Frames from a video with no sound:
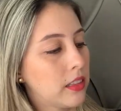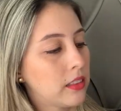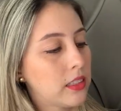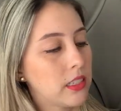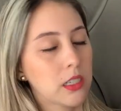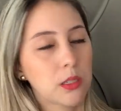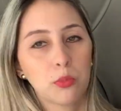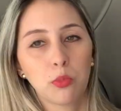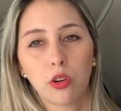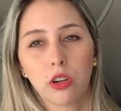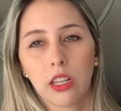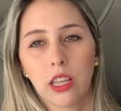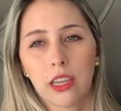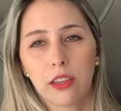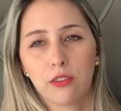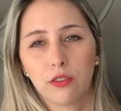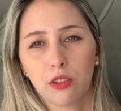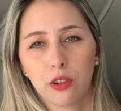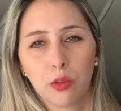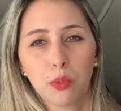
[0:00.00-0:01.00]
This is more
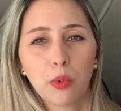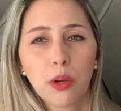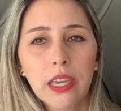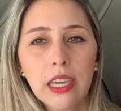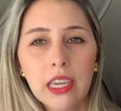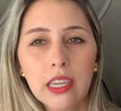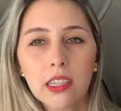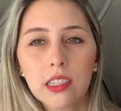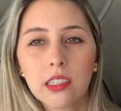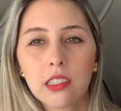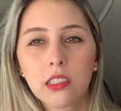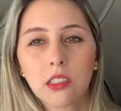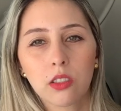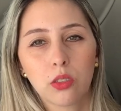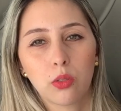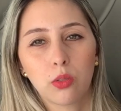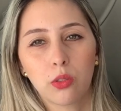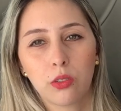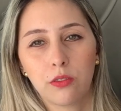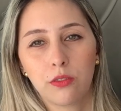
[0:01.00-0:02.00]
like for a weekend
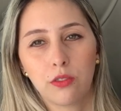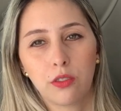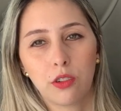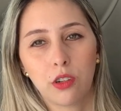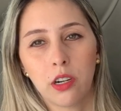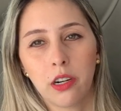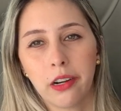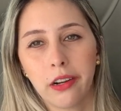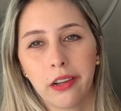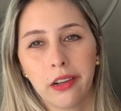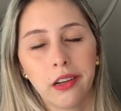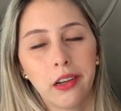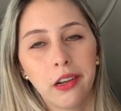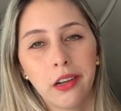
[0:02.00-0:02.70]
or for